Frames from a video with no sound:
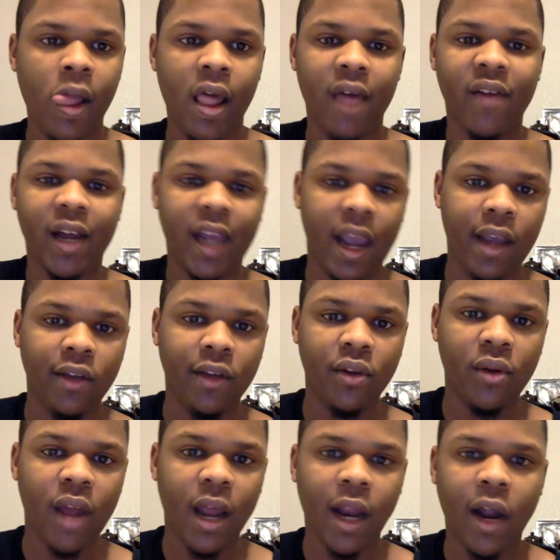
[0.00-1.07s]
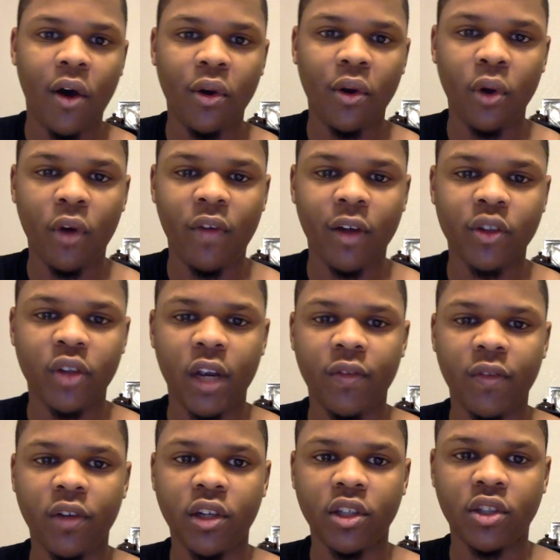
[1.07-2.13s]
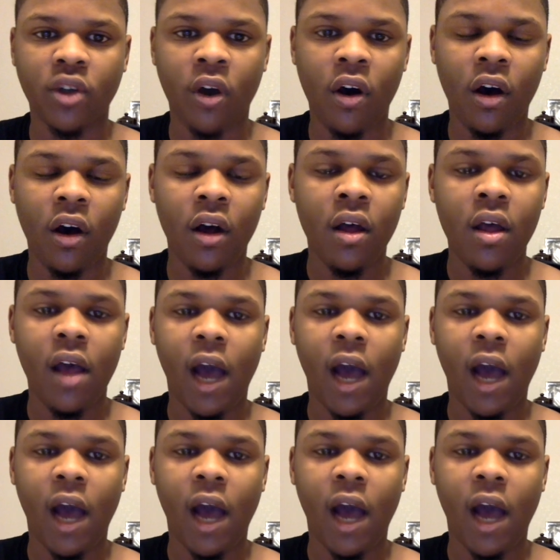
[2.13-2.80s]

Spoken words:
If I can't do that, I don't know if I'll trade for Gasol.